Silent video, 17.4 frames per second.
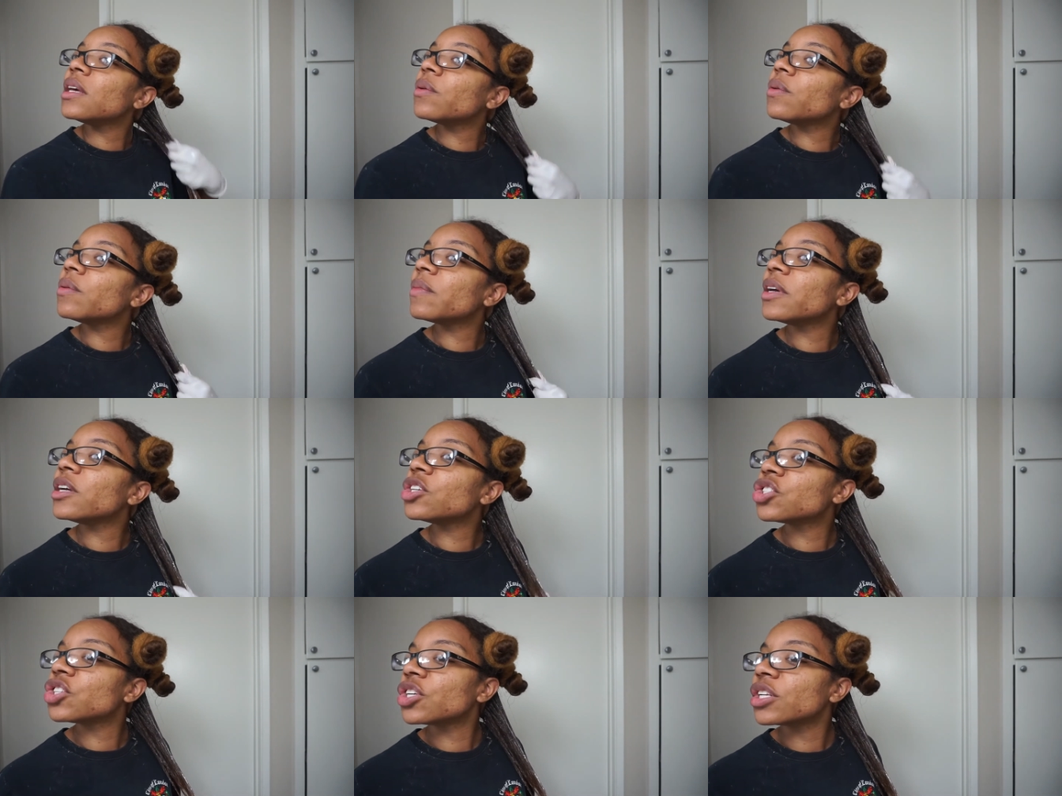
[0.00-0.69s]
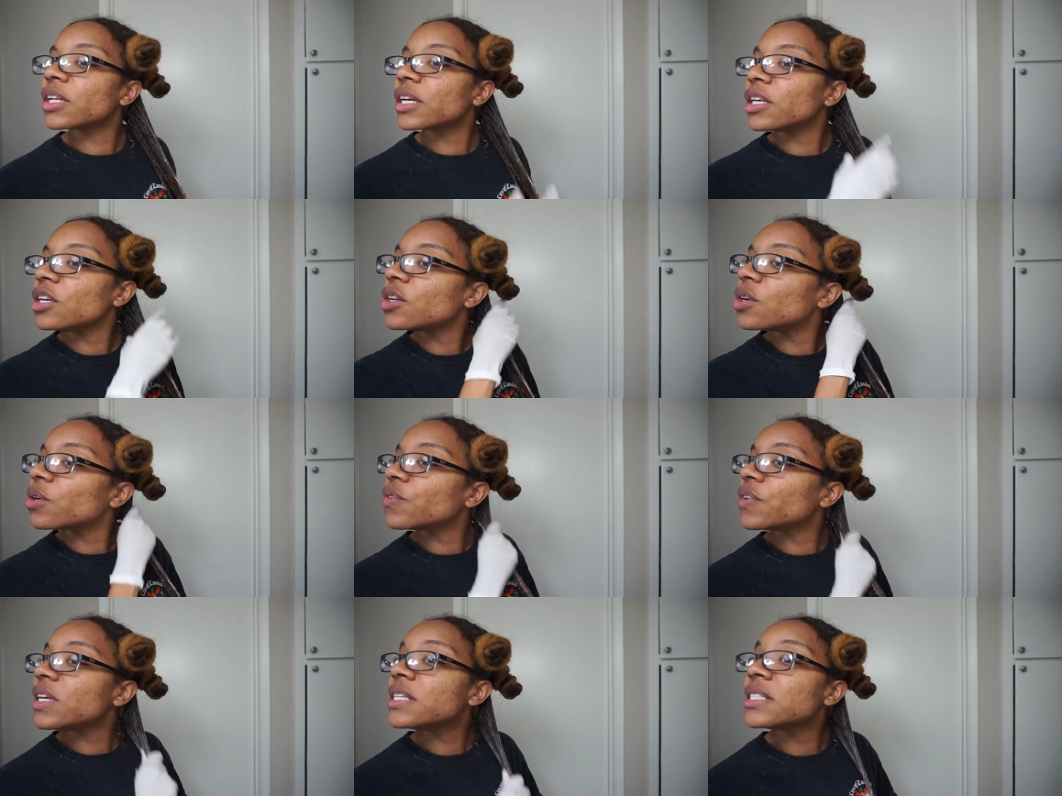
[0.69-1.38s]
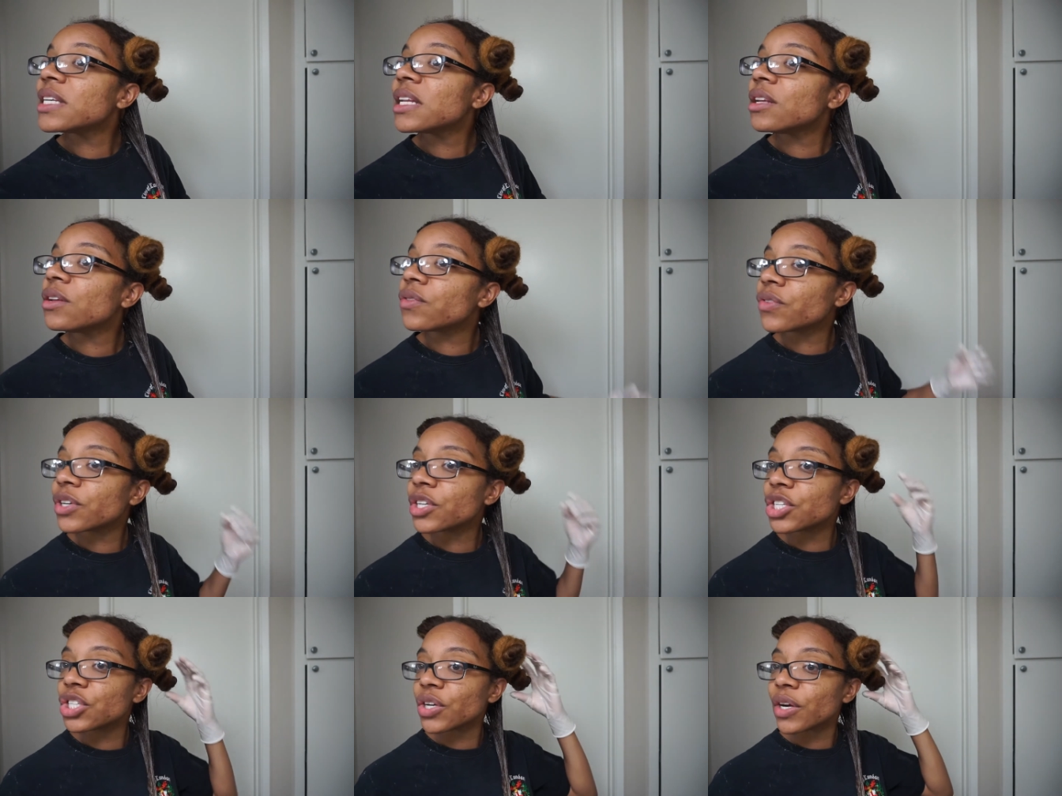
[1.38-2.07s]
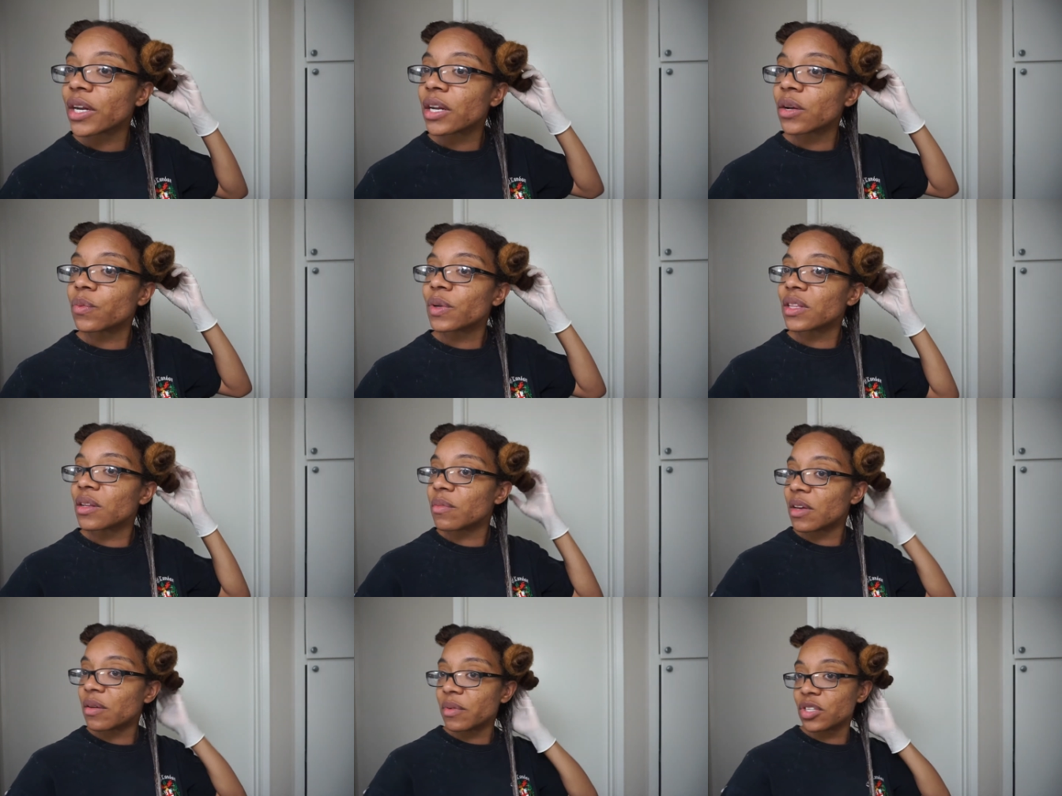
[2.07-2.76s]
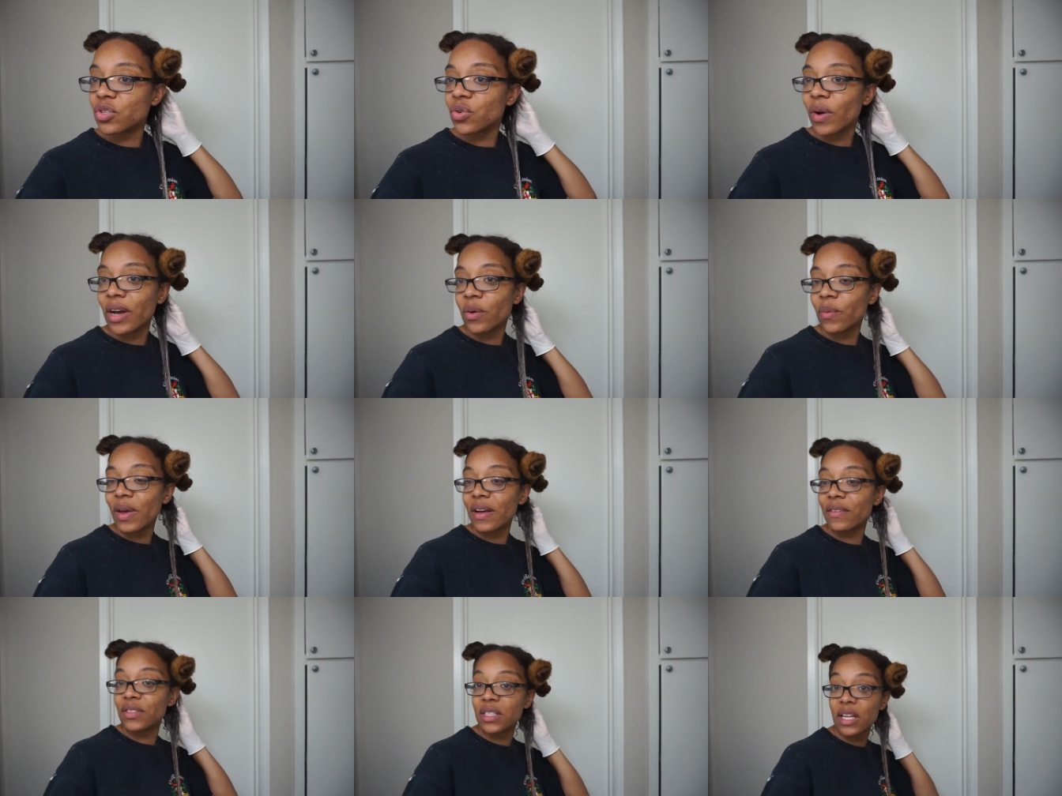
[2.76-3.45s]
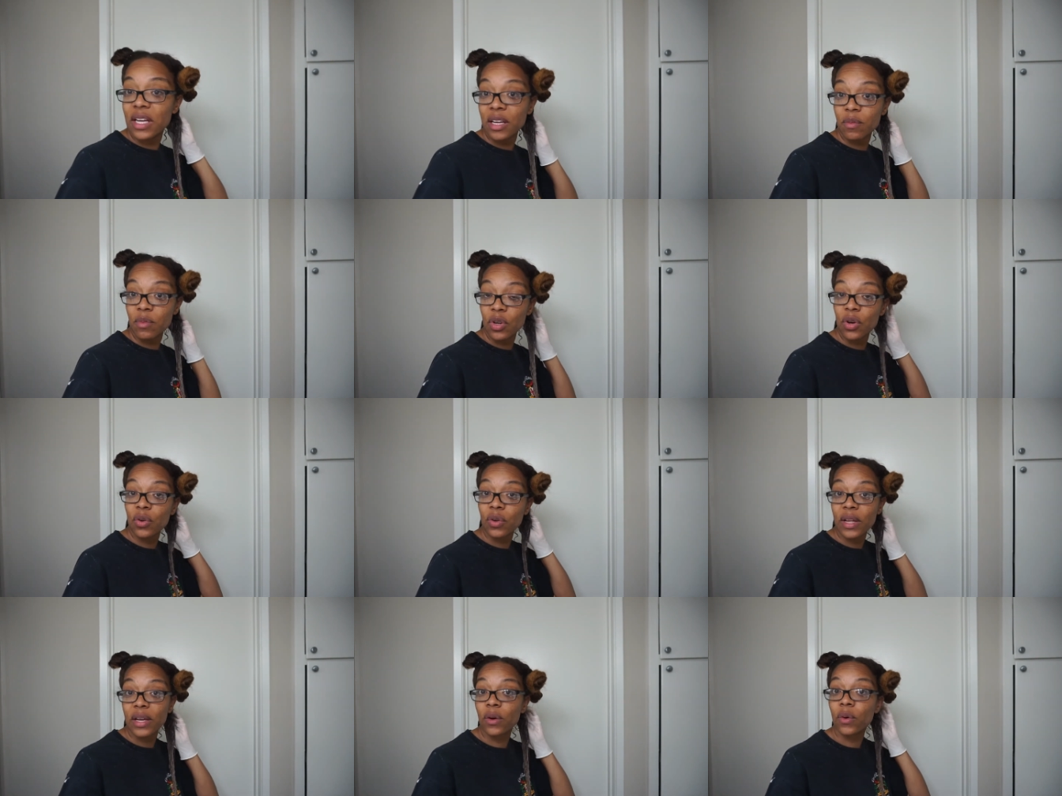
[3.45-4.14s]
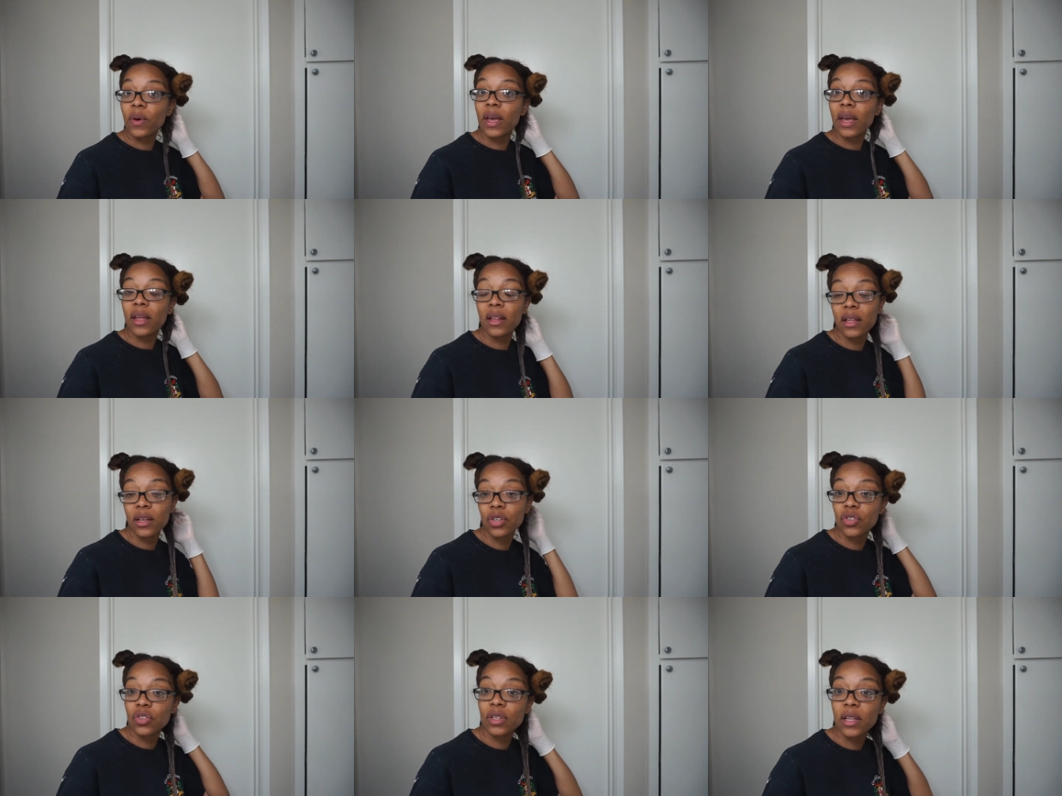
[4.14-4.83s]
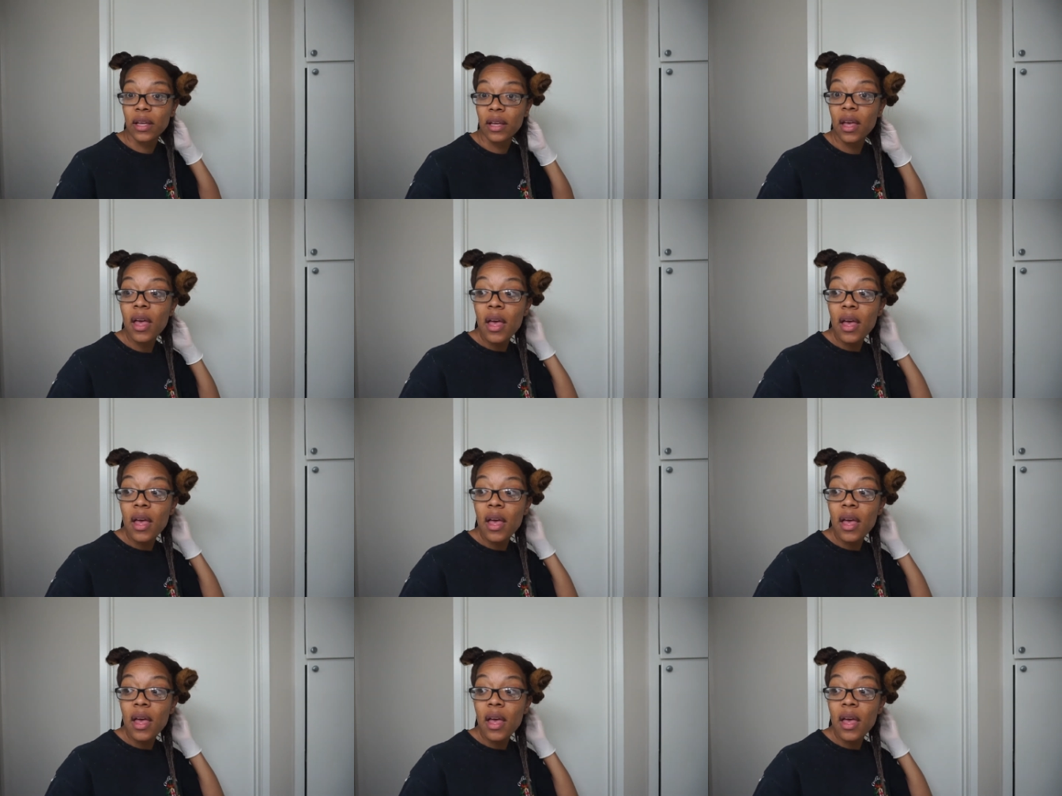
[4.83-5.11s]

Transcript: We make sure, like, you know, if he's getting frustrated when the baby's crying, we have to let him know, like, okay, Elisha, like,